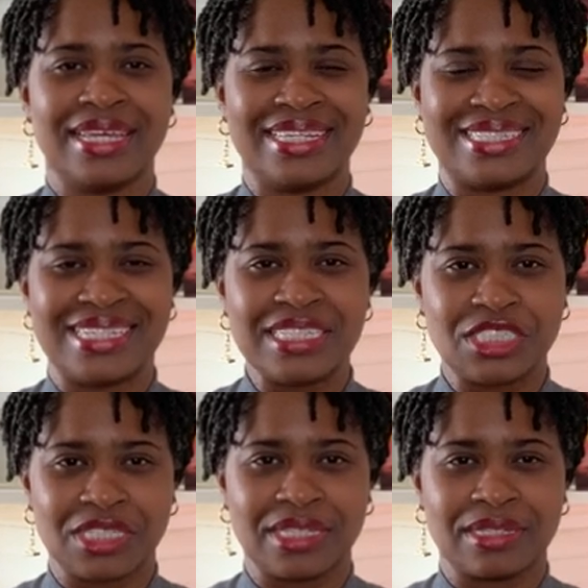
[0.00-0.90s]
and
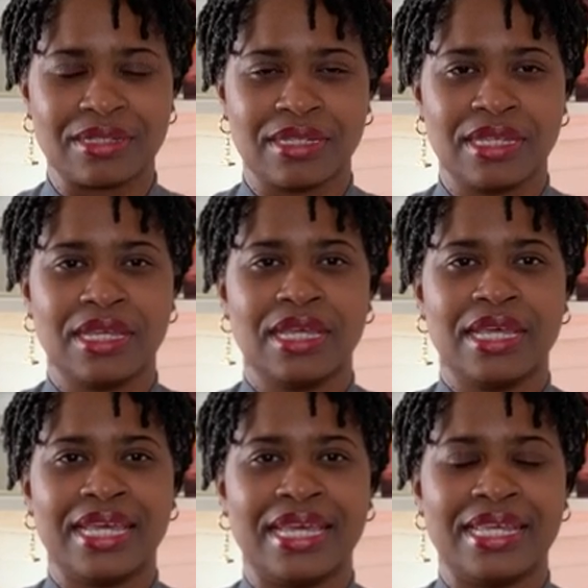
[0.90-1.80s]
teaching,
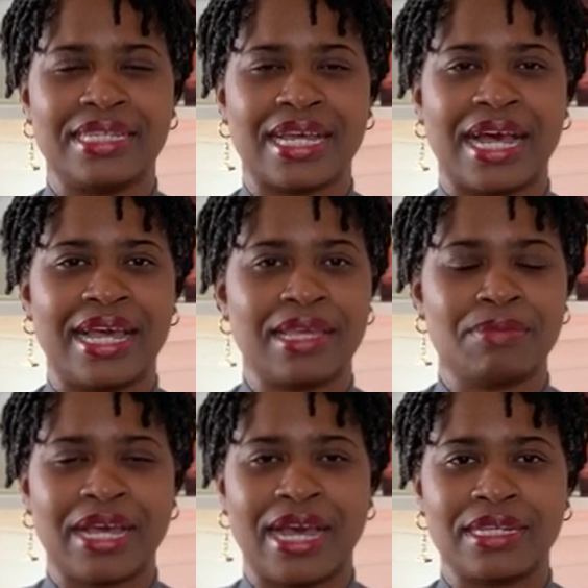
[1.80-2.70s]
and I am
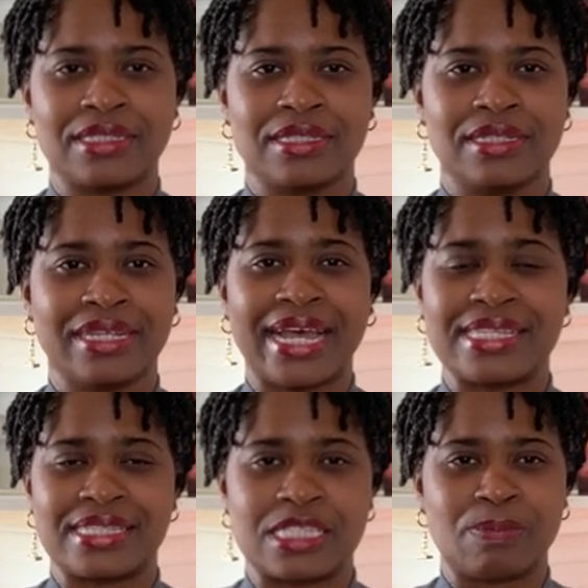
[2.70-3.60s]
not
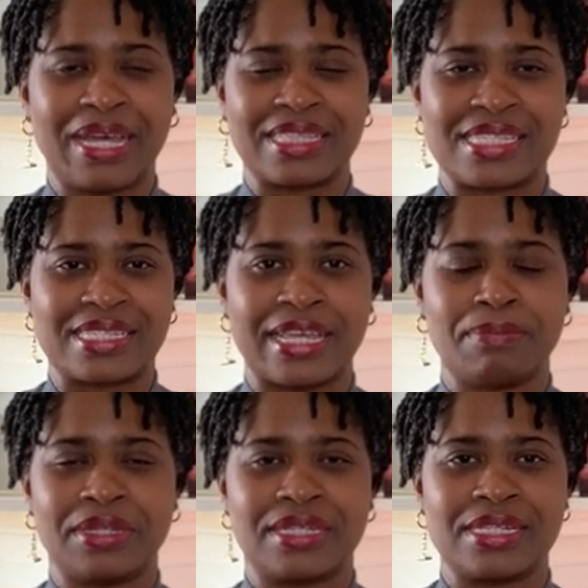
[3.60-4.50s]
licensed by the
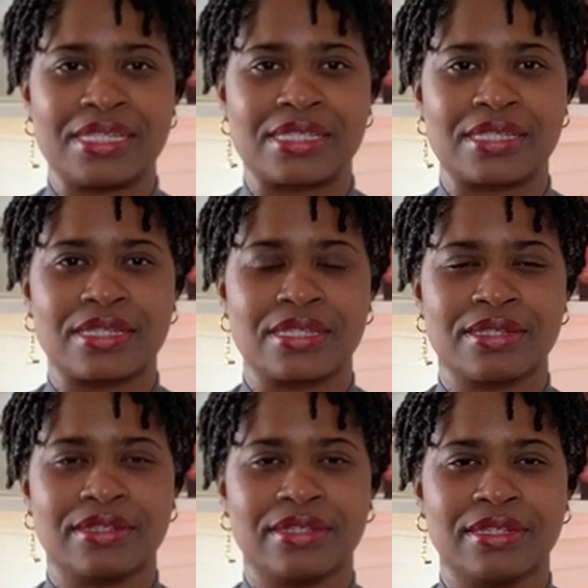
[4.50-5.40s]
state because
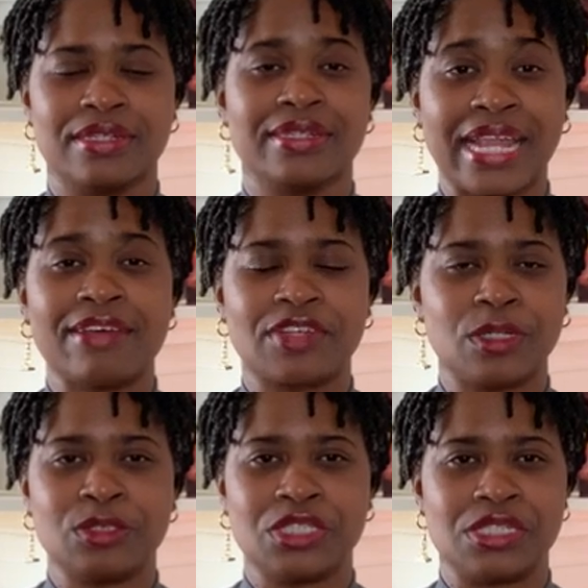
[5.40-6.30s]
life
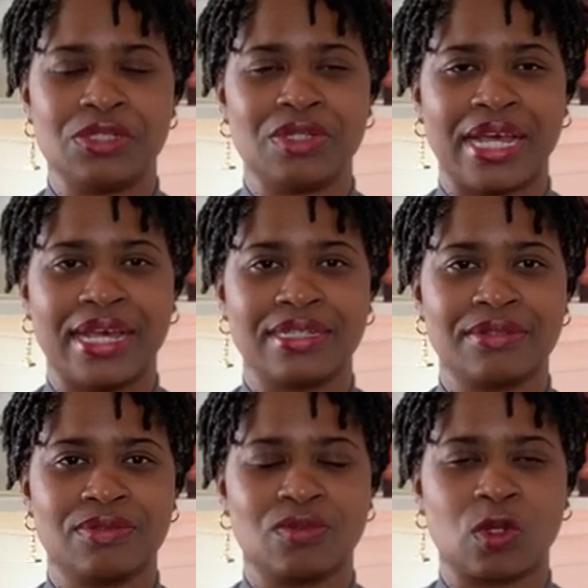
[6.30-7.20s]
coaches do not
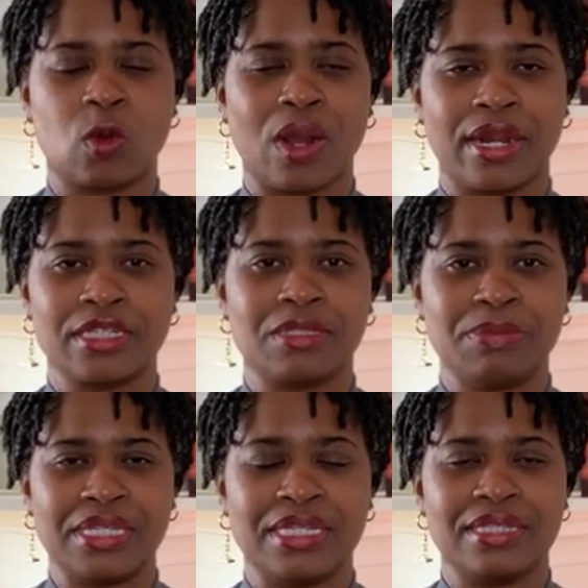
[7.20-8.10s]
require to
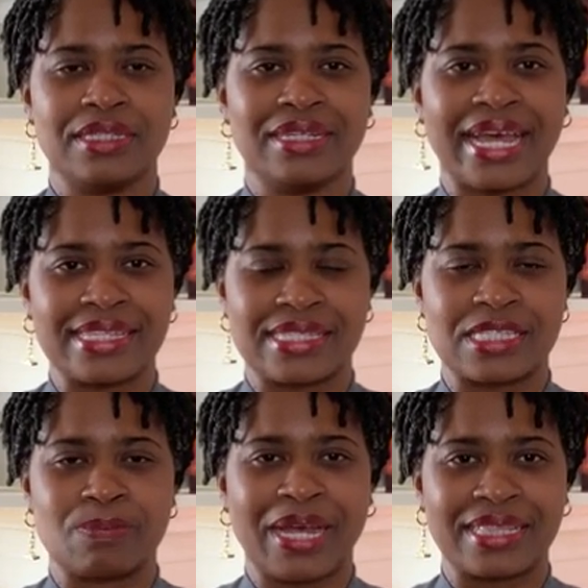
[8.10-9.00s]
be
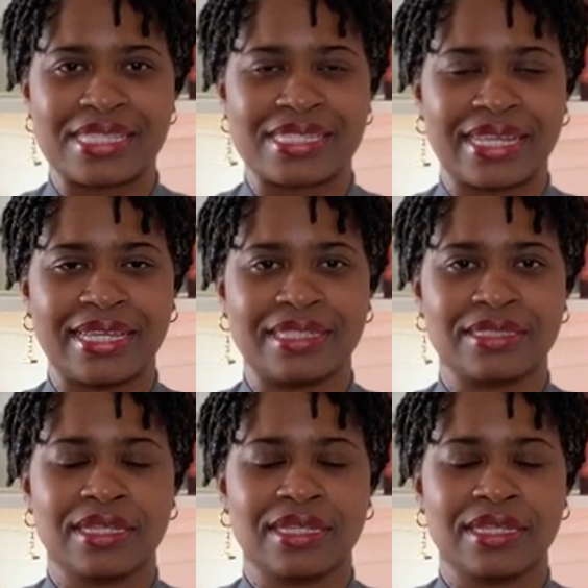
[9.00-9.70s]
licensed by the state.